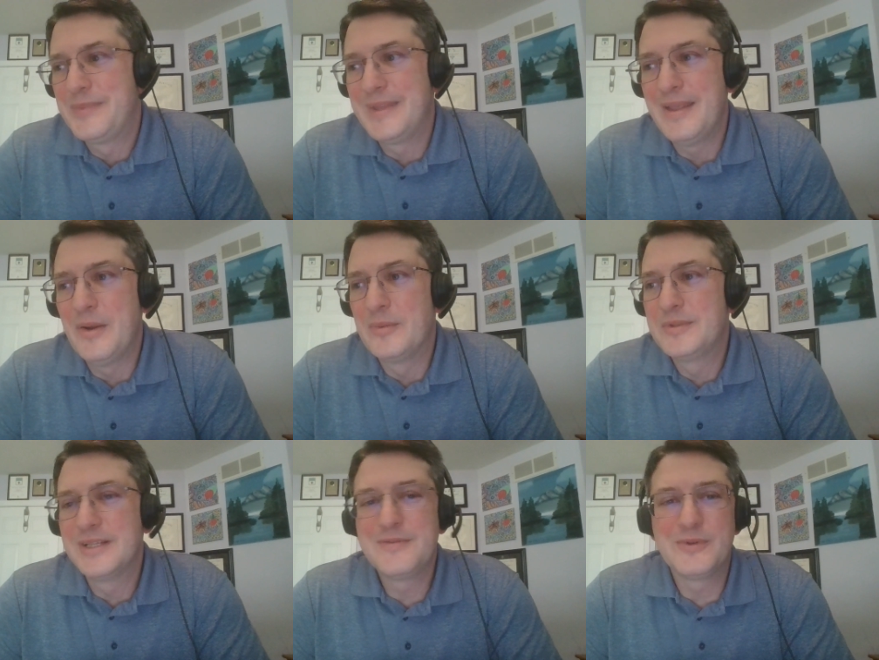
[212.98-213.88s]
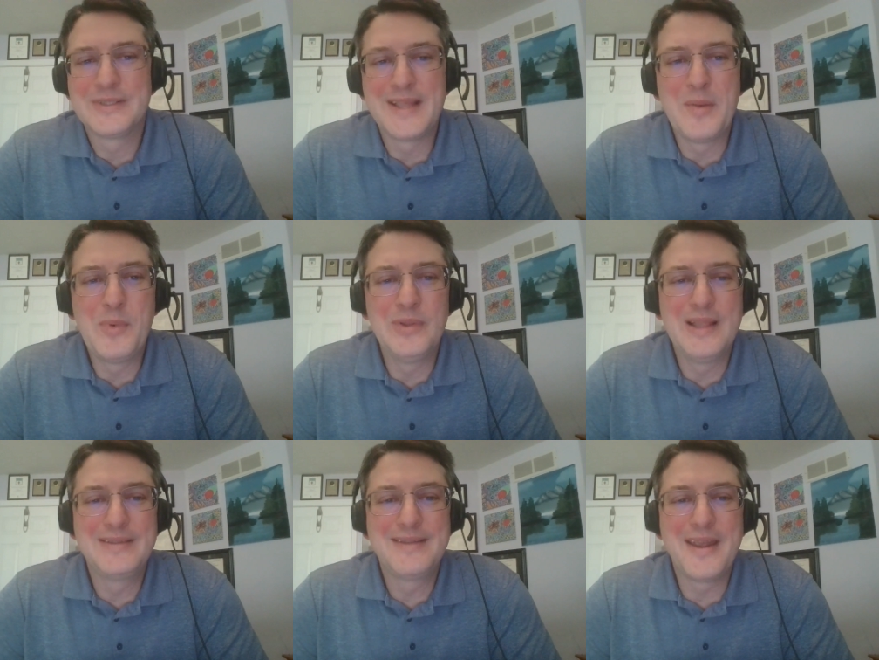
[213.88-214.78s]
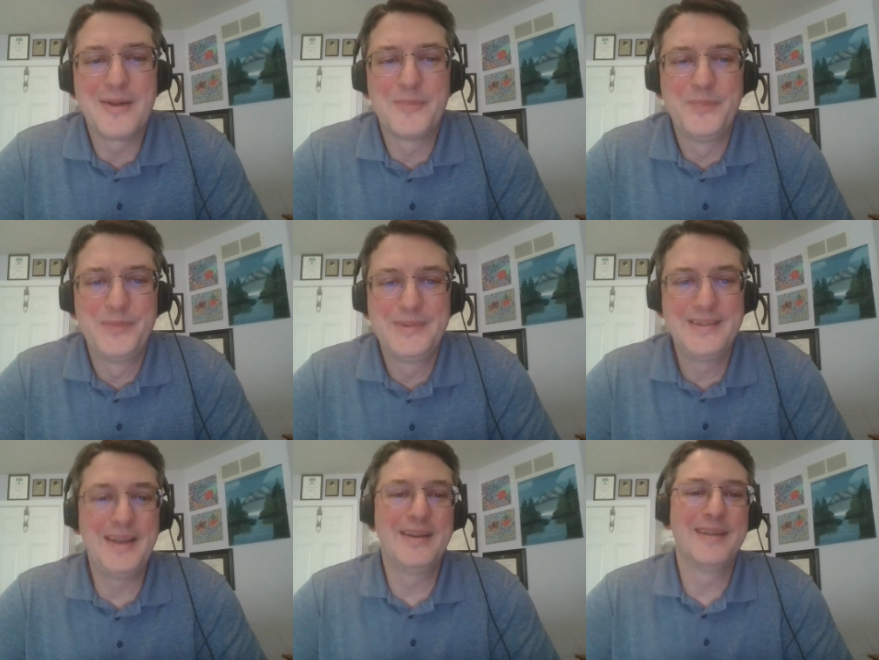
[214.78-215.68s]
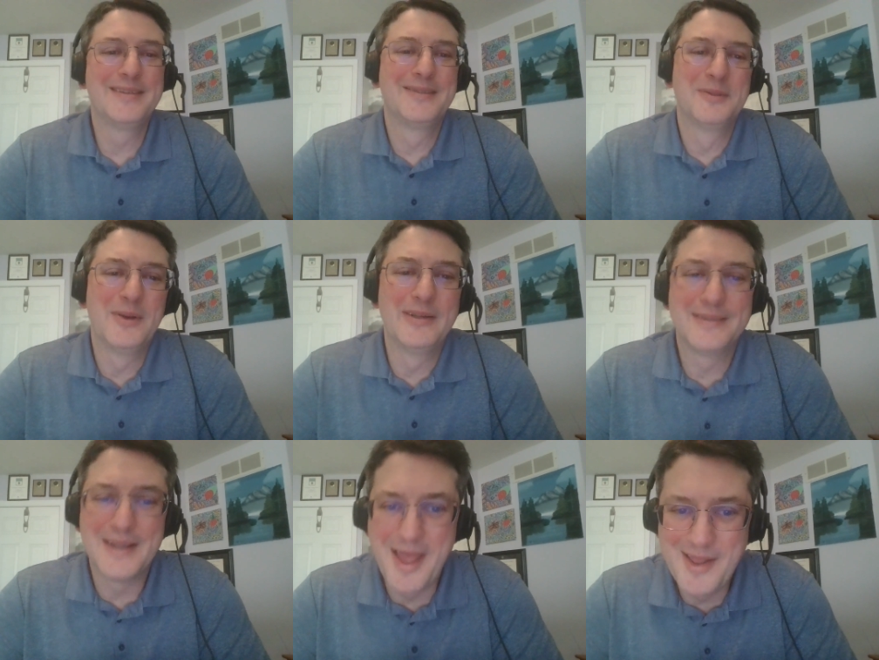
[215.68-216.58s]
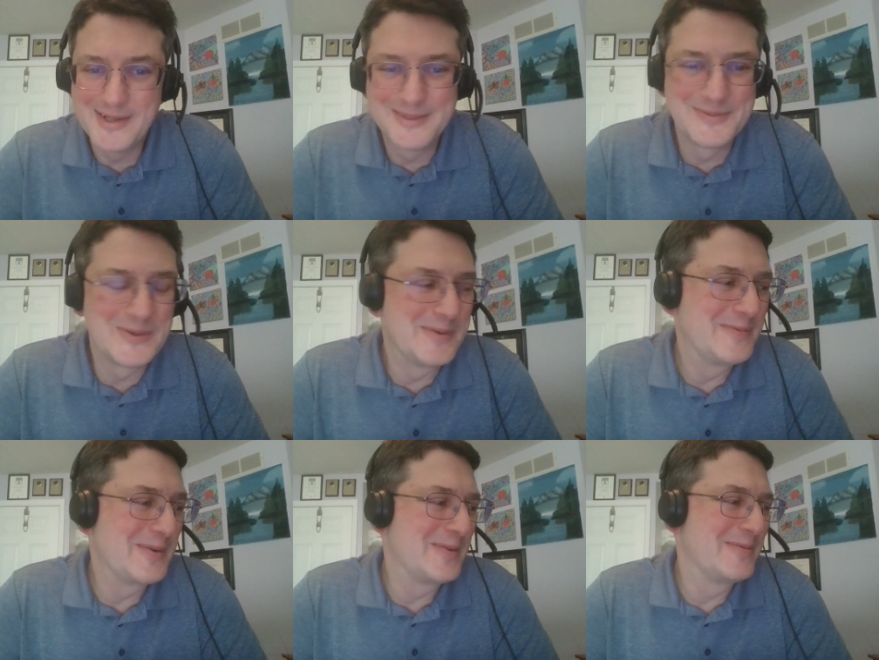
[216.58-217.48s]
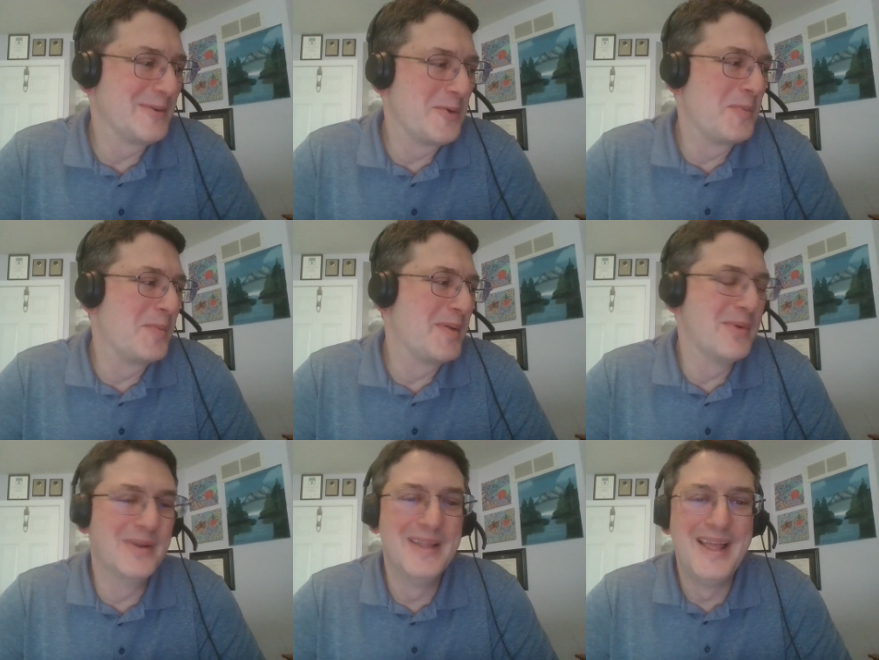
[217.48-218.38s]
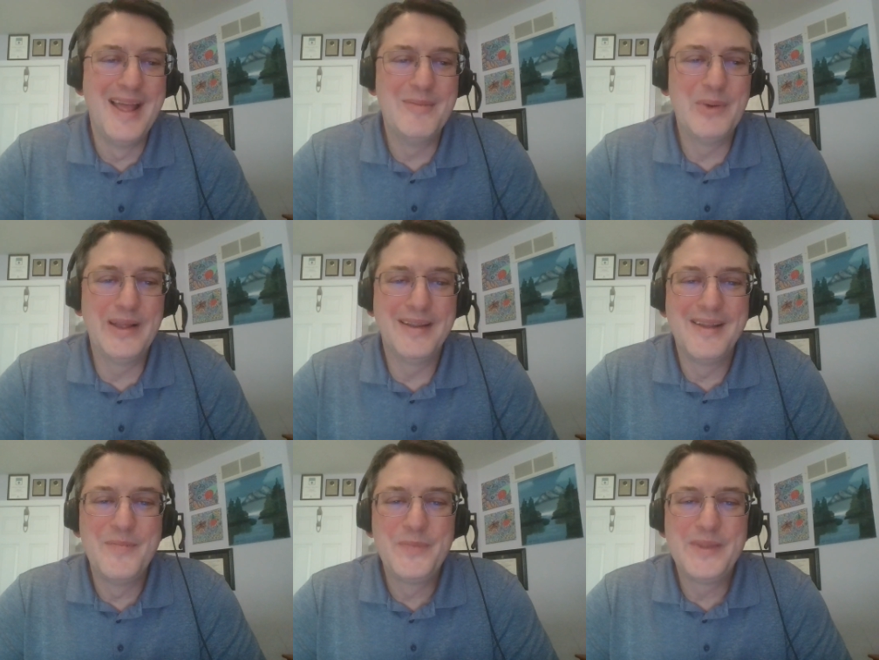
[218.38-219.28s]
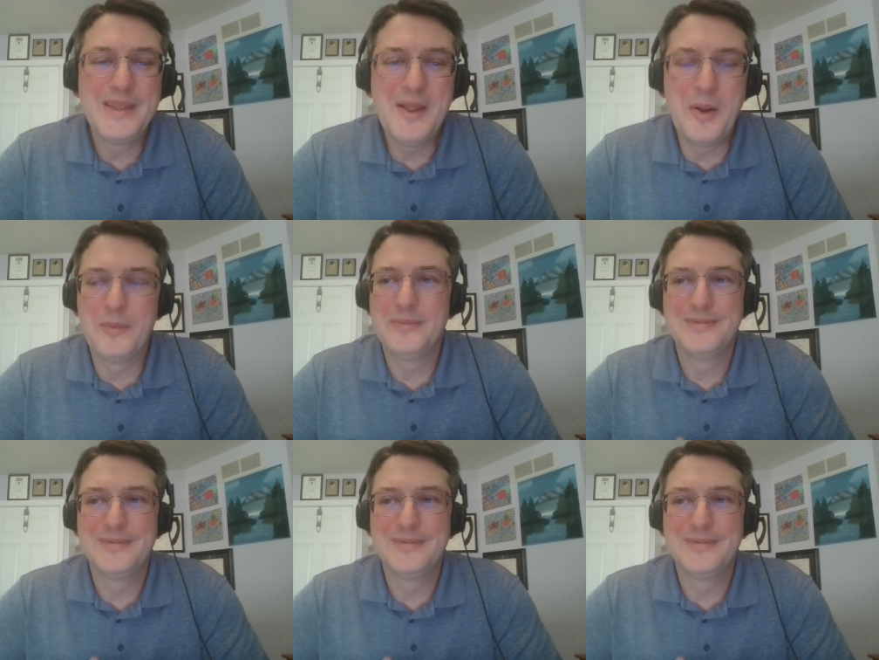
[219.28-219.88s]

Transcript: you know, just for example, let's take tinnitus, or tinnitus for, for, for normal people, but, you know,